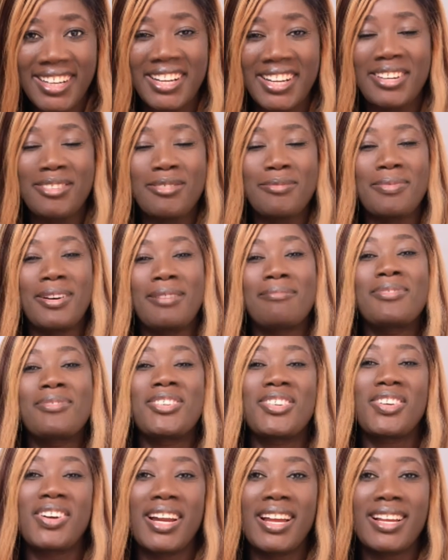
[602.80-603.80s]
I hope I'm
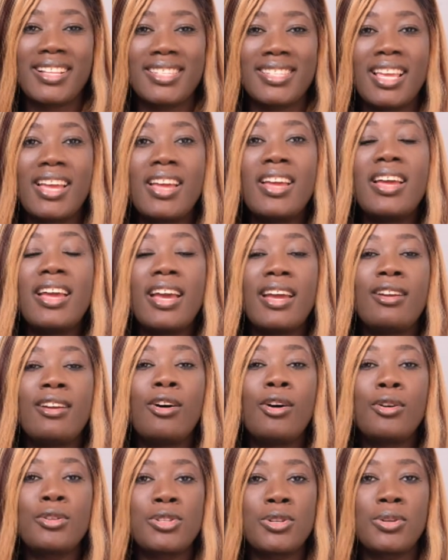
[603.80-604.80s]
correct, and
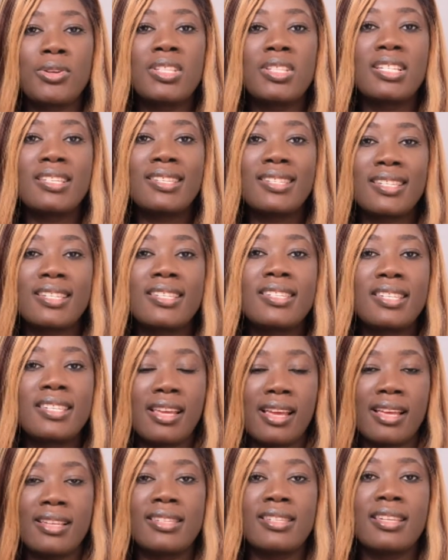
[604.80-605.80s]
also the
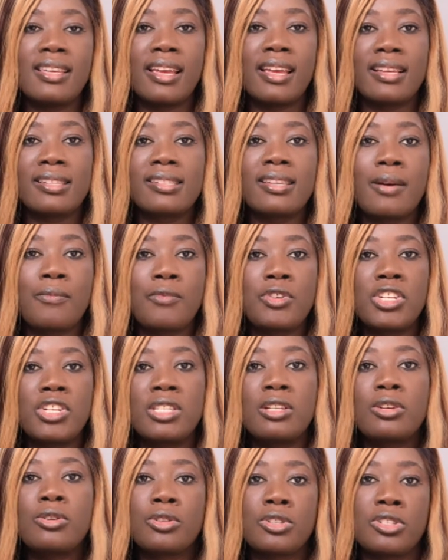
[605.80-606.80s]
CCSE exam, which is
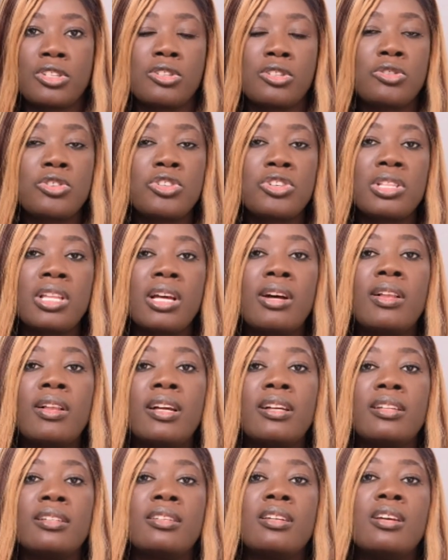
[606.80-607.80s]
the Constitutional
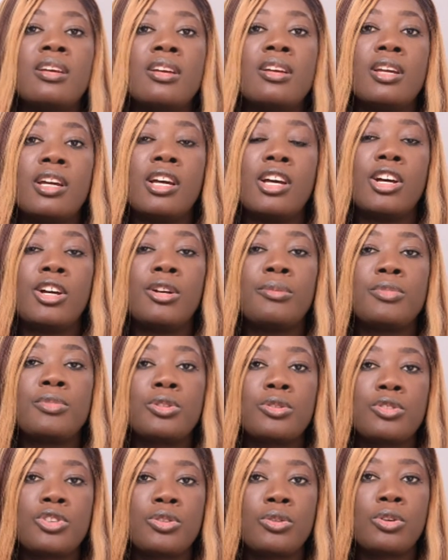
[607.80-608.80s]
and
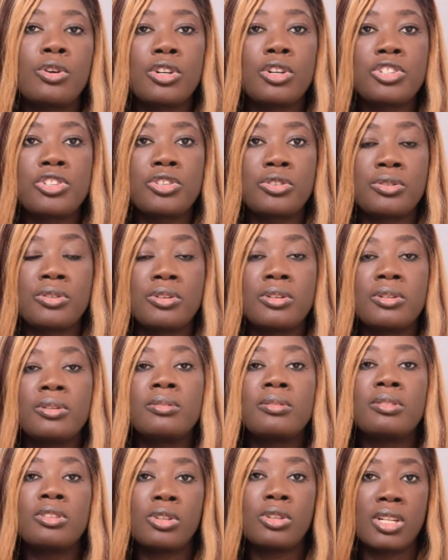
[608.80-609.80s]

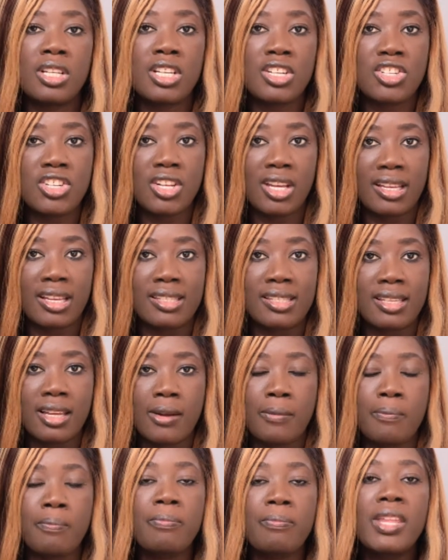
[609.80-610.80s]
sociocultural knowledge
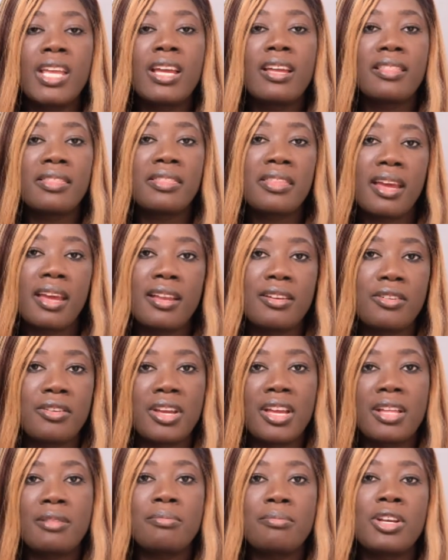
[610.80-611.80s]
exam. Then you
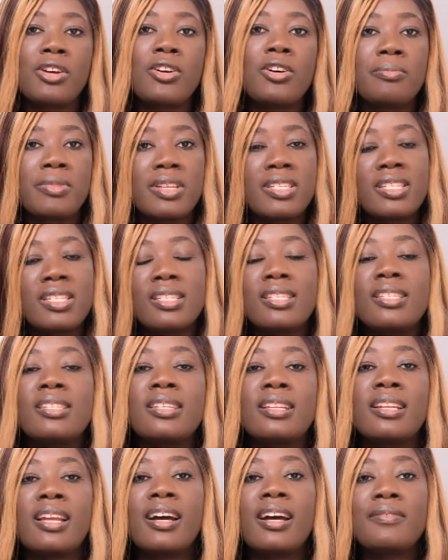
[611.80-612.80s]
can become a
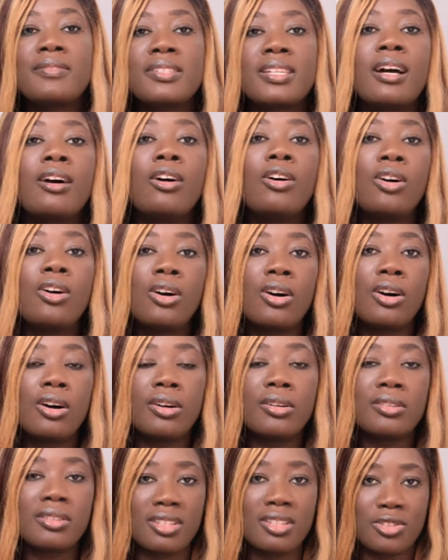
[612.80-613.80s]
citizen after
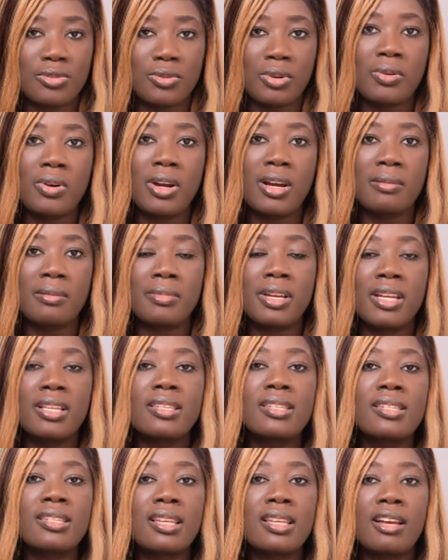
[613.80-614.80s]
all these
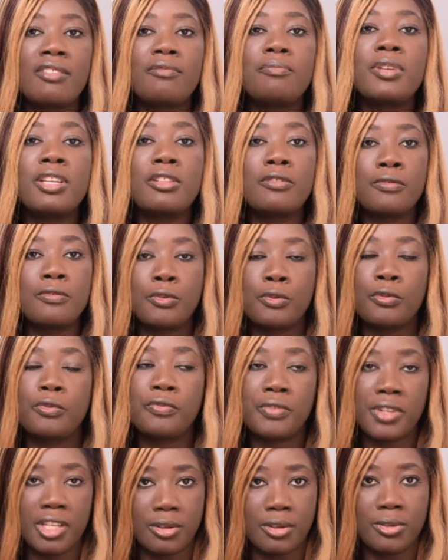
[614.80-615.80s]
requirements have been
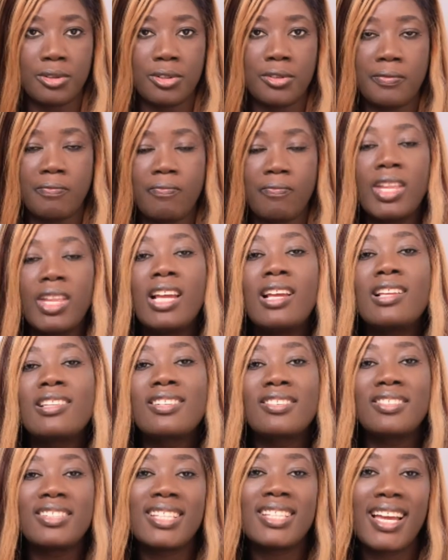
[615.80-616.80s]
fulfilled.
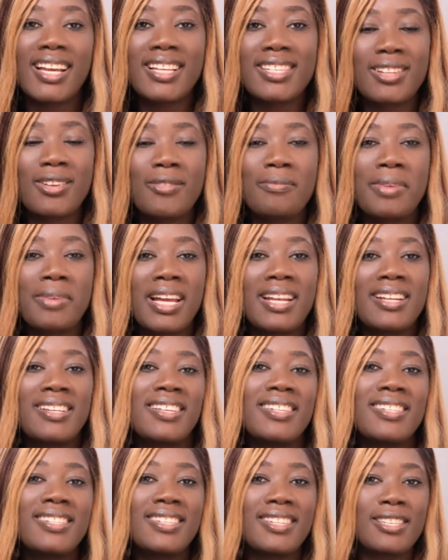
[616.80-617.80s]
So next on my
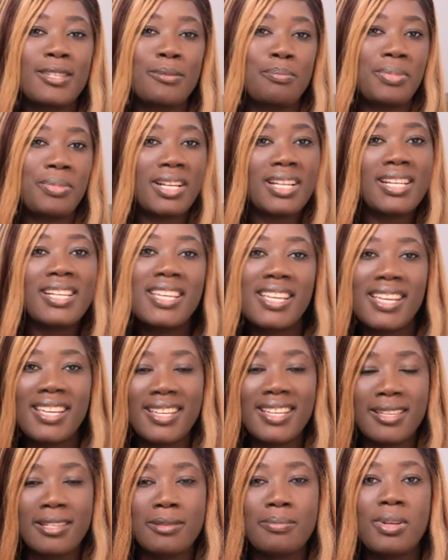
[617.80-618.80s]
list is
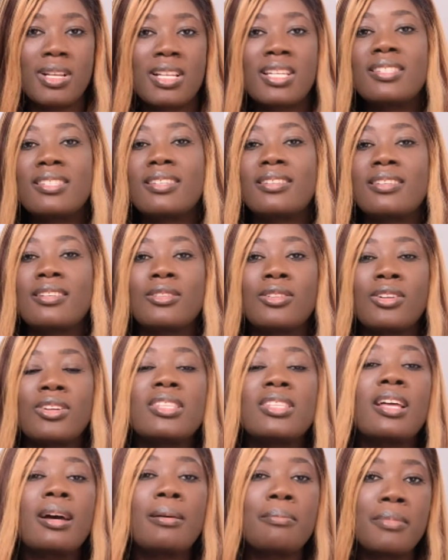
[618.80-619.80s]
Belize. Belize is in
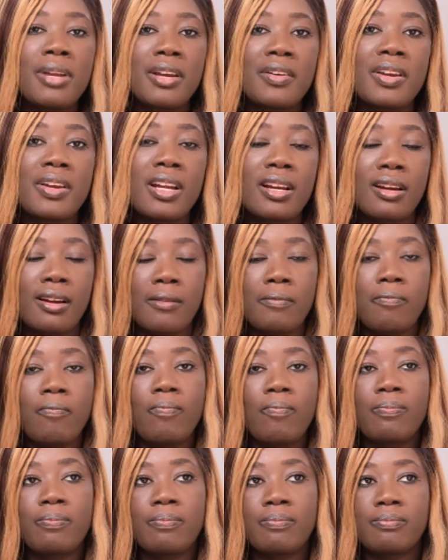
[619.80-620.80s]
North America.
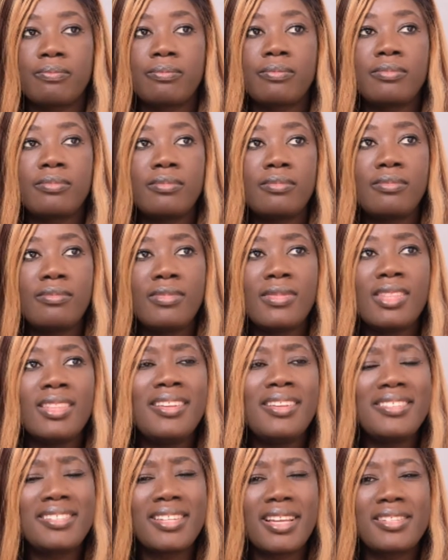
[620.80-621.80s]

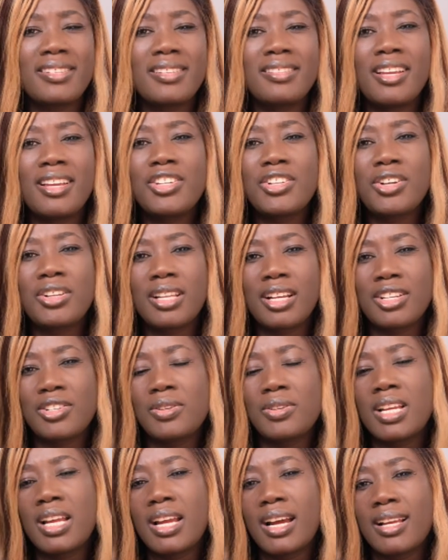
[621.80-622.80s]
This destination
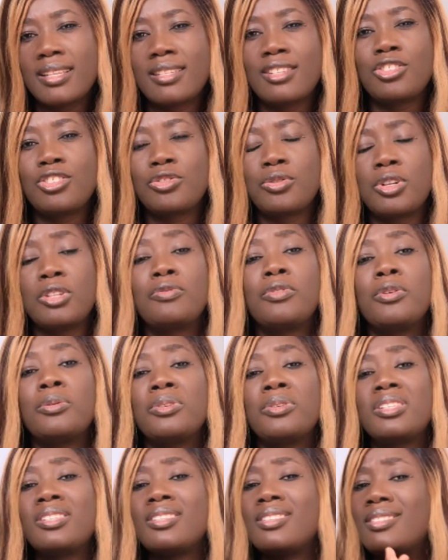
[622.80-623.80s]
actually has a
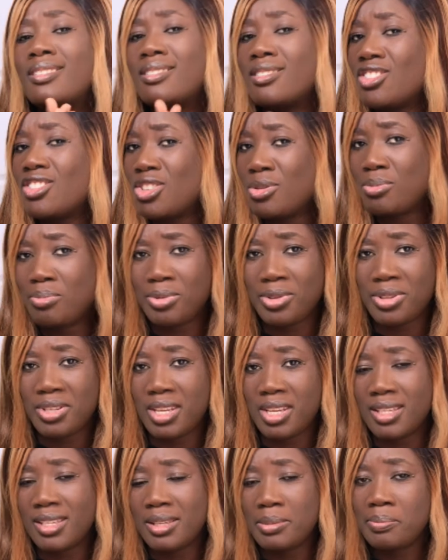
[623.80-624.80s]
straightforward citizenship
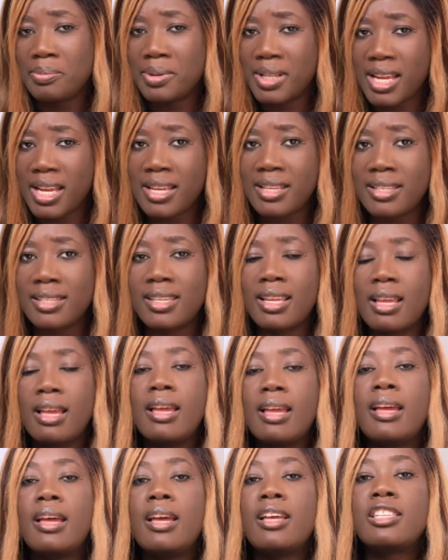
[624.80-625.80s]
process in place,
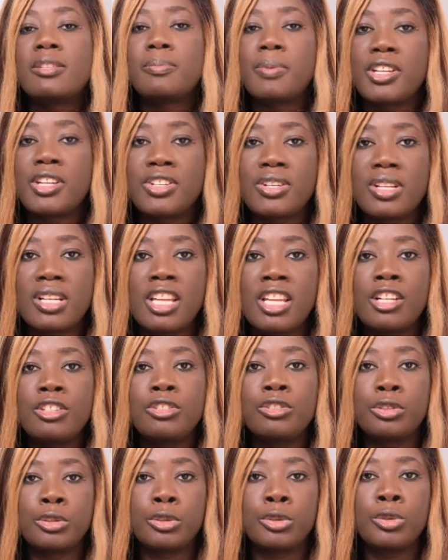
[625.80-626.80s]
especially
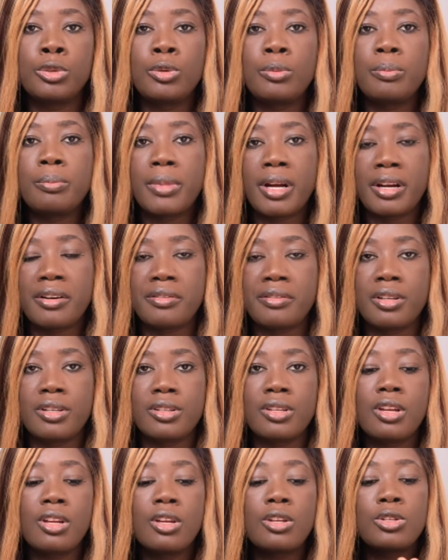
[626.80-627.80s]
through marriage.